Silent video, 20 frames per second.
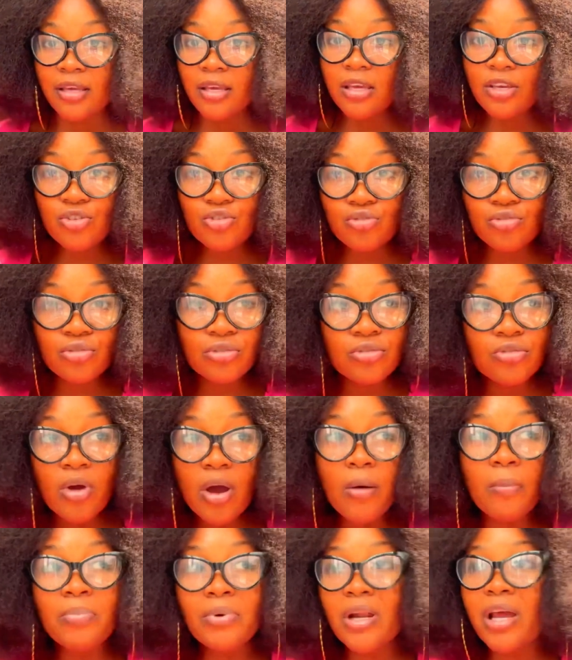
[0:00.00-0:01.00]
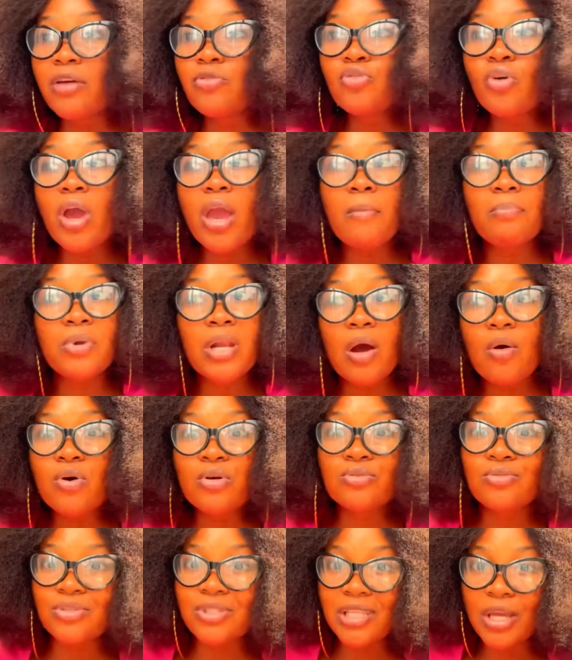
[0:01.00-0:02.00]
It's true, no employer
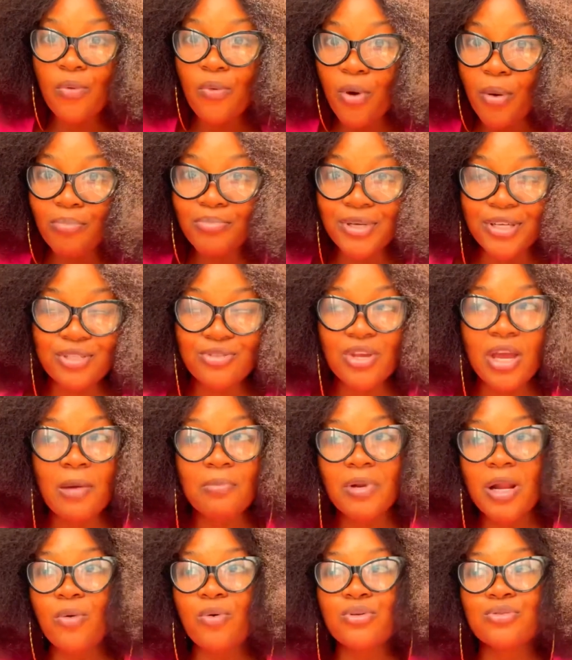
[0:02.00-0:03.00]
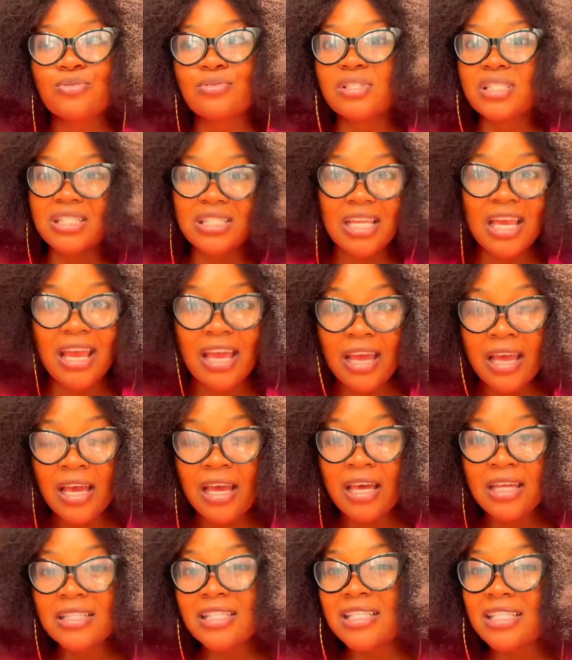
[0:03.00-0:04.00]
wants to stay one place, no employer wants to
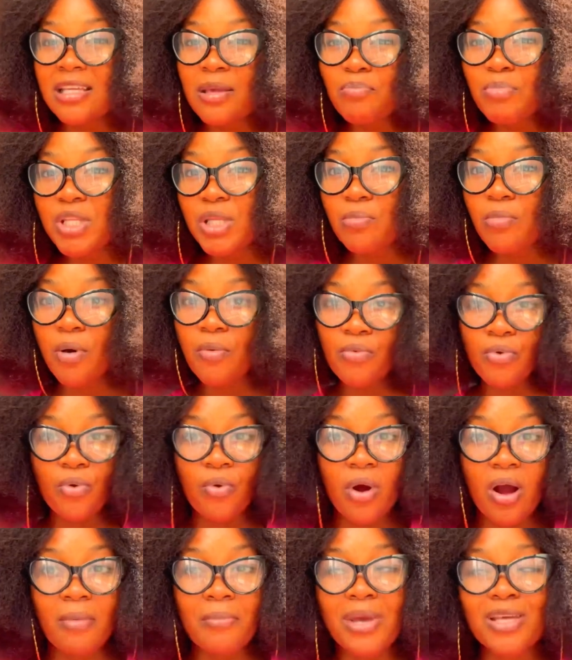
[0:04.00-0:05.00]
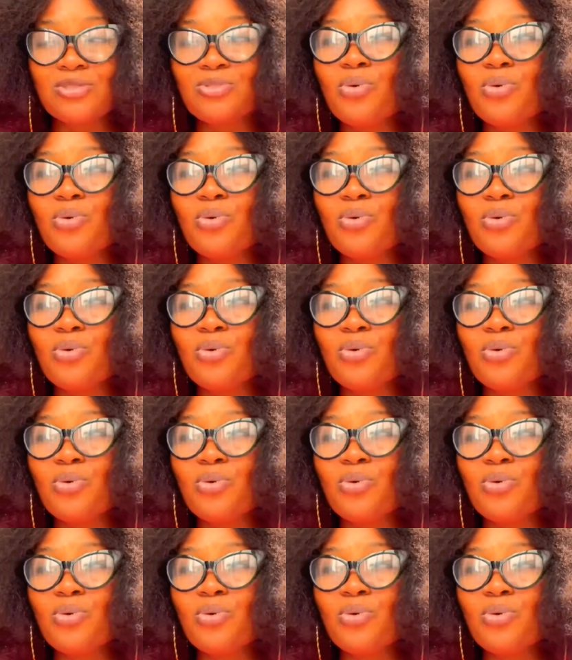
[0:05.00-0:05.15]
stay the same minimum requirement.